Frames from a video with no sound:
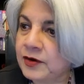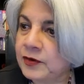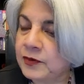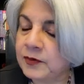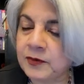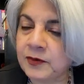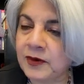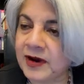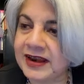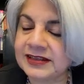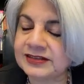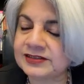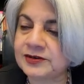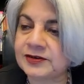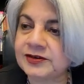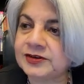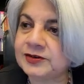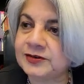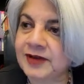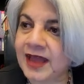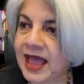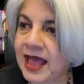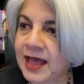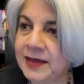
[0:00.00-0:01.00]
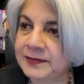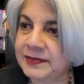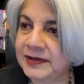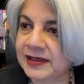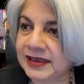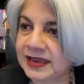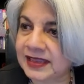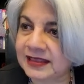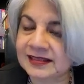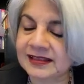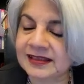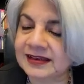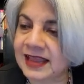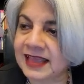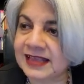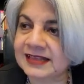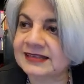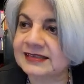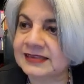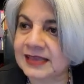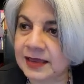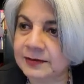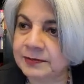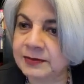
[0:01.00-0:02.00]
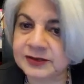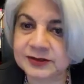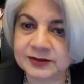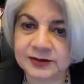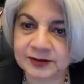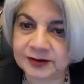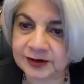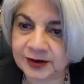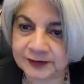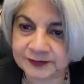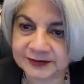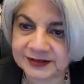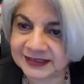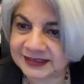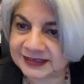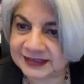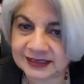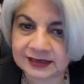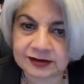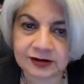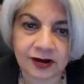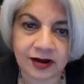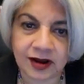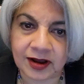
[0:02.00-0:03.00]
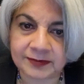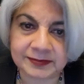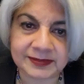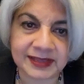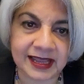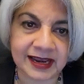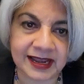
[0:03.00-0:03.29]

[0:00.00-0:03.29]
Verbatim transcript: What is going to happen in the next episode of the sitcom